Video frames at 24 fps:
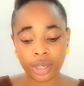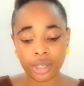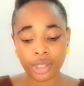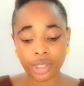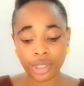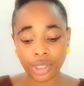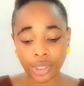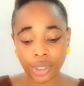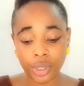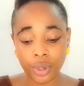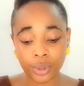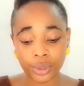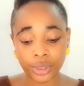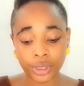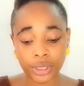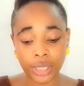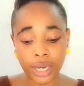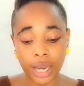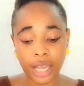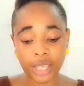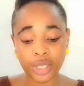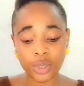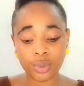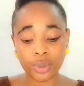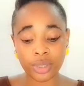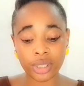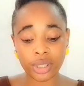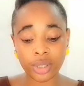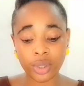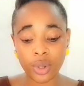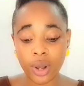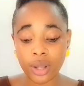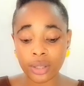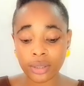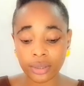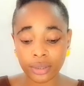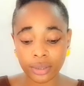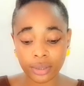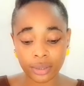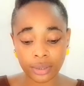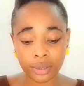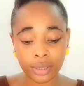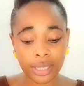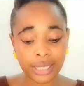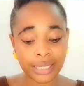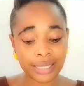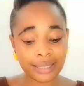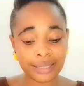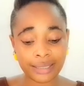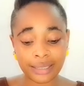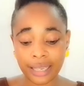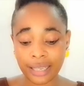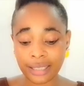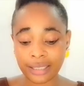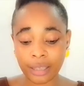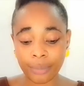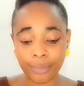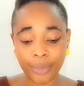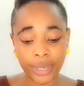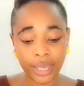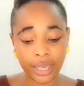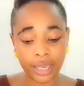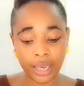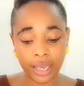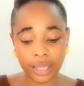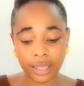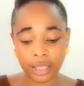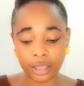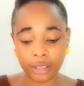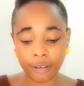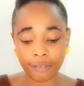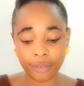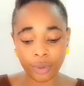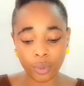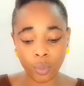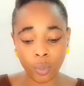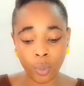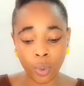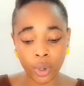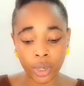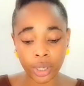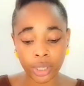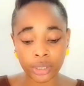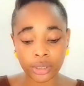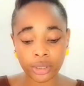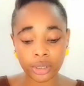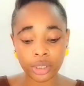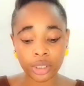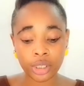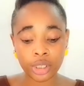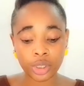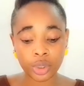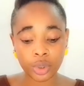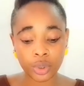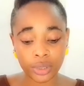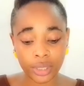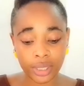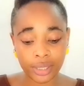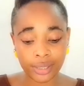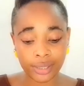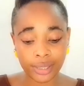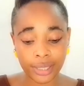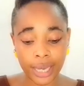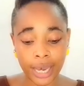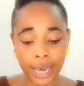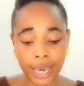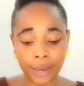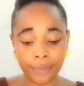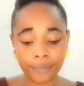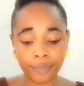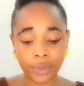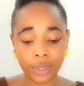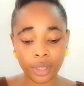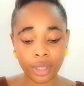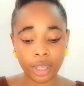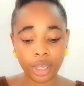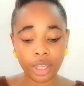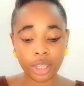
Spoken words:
such as was not since the beginning of the world to this time,